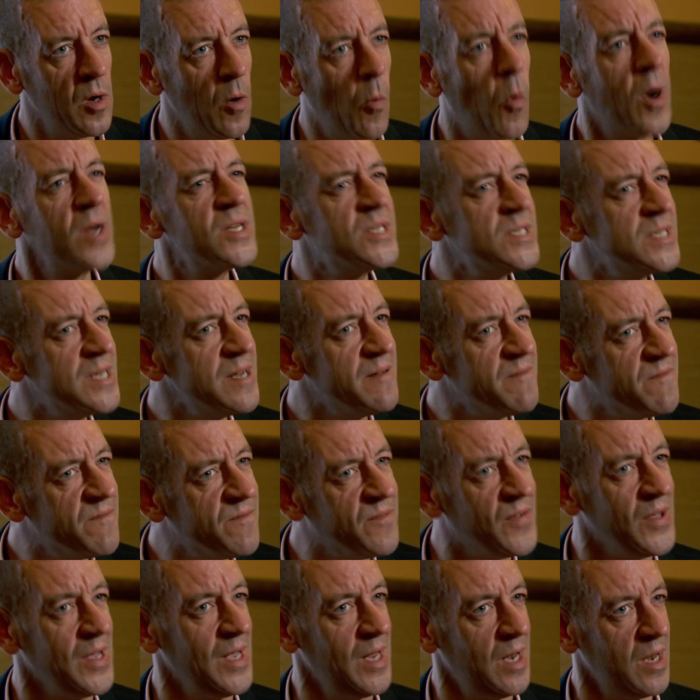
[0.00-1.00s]
What did it
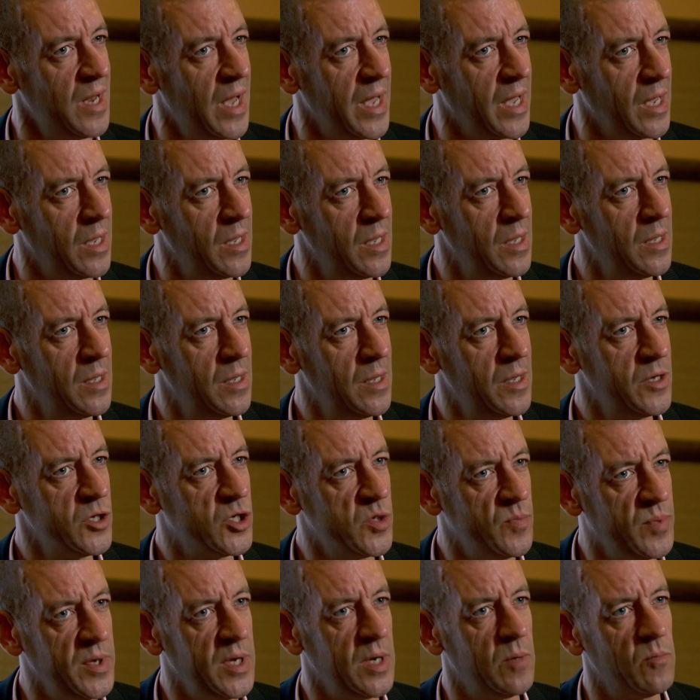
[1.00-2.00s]
feel like
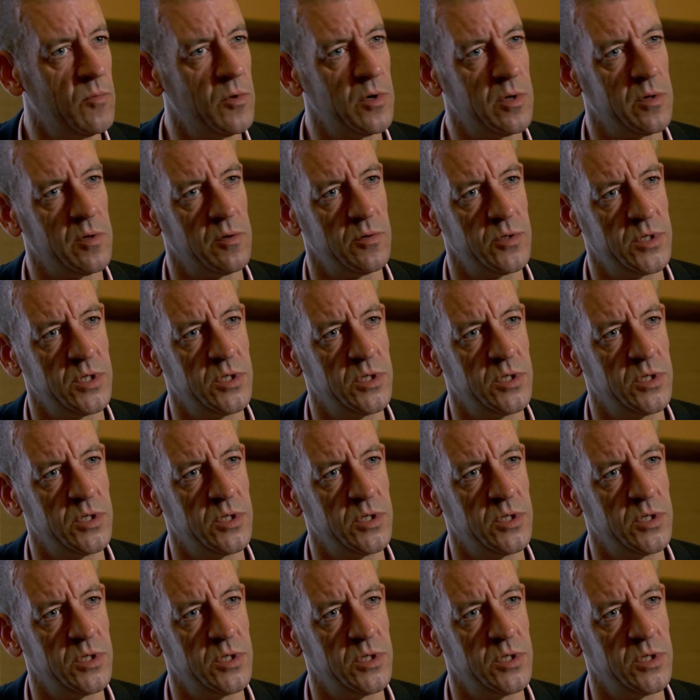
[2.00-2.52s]
to be in one of those